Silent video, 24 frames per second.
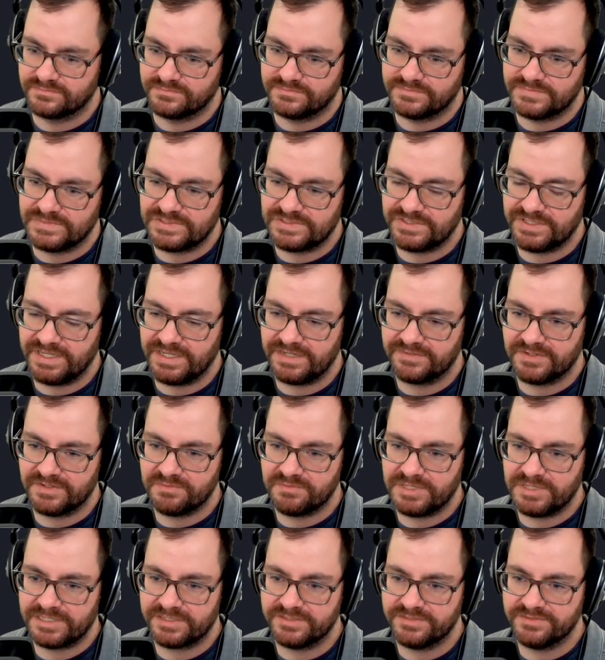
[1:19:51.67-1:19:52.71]
So yeah, if I
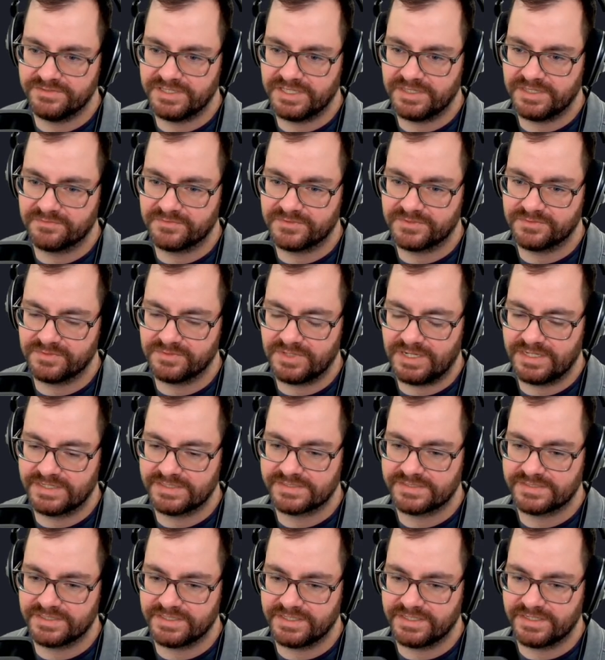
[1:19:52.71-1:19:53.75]
make a new game for
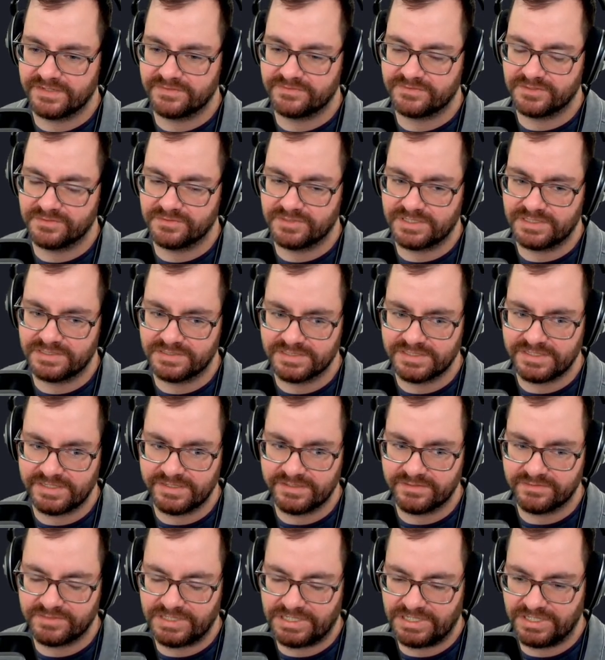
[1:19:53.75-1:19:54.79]
Odyssey, I definitely want to
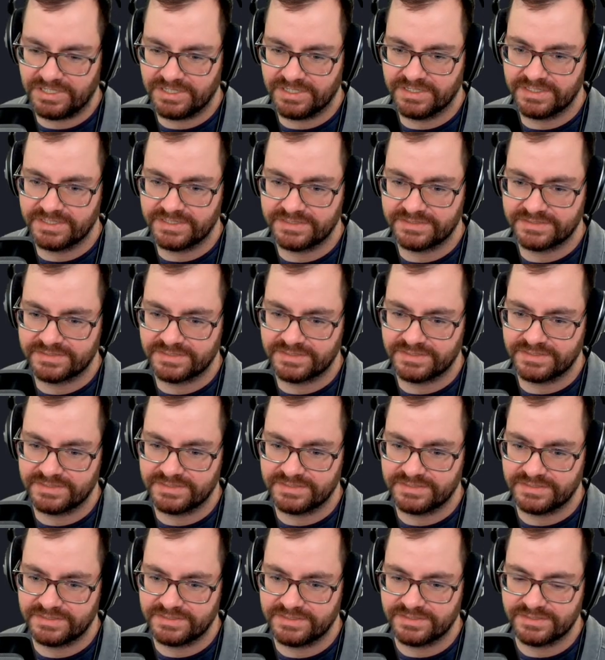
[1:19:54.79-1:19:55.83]
lean hard into
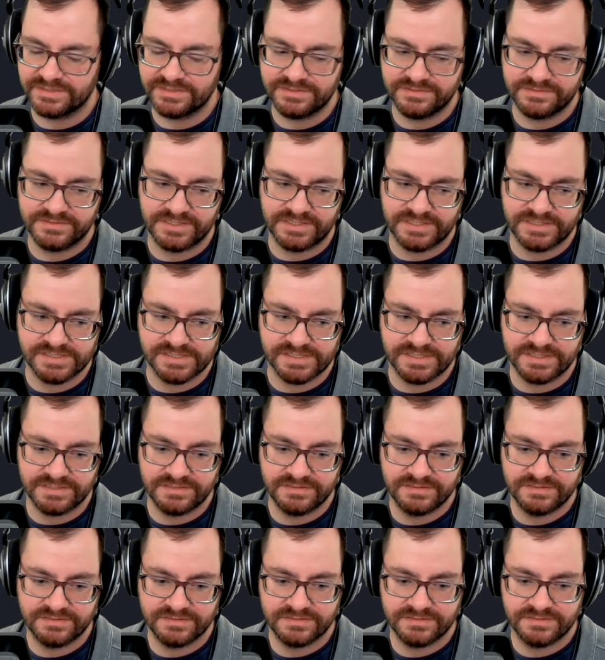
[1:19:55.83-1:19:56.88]
the new content.
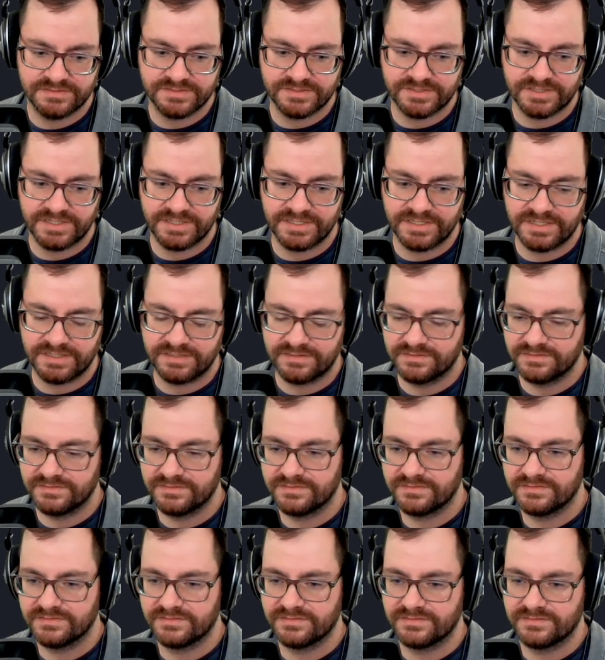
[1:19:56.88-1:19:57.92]
Try that.
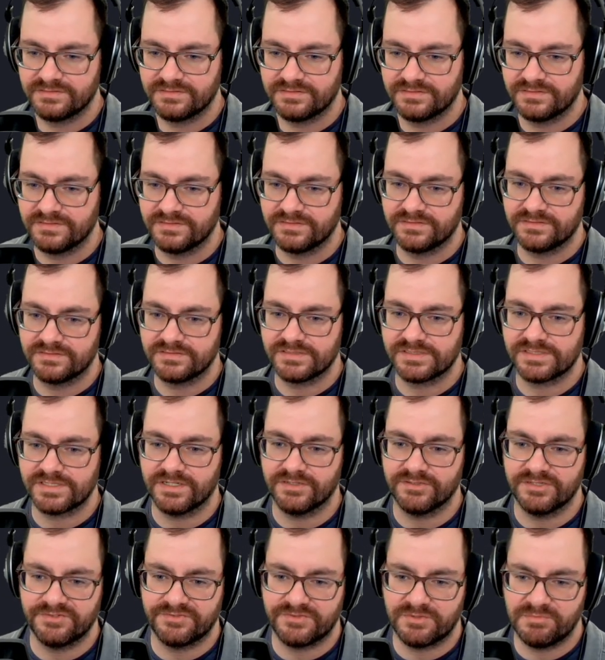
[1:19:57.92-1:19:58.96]
So
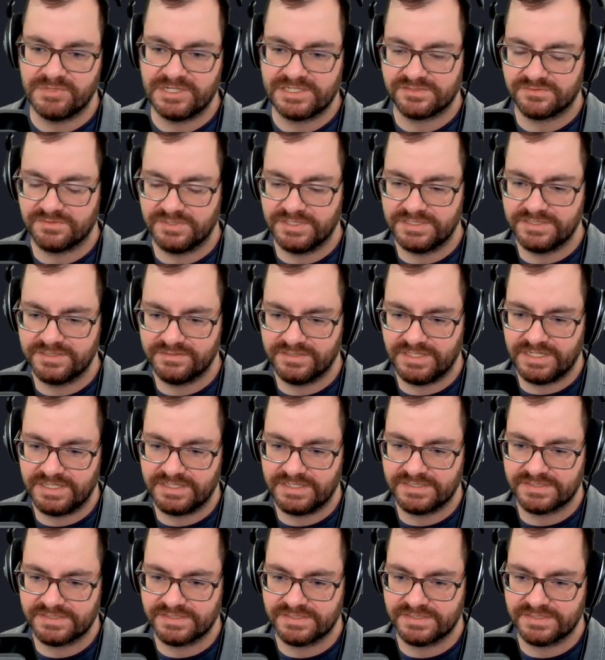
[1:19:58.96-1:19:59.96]
if the best way to do that is the